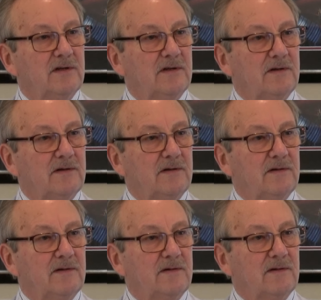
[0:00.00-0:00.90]

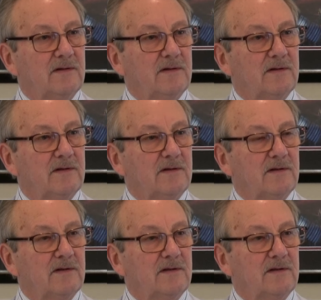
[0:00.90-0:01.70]
(silence)